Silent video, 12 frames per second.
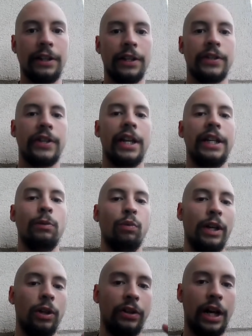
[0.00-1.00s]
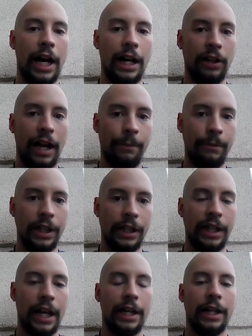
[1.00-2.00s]
The city will not let
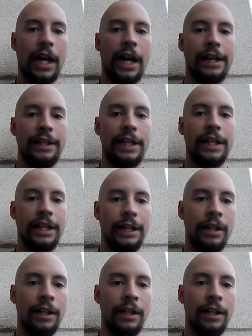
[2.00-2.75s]
me get an ID.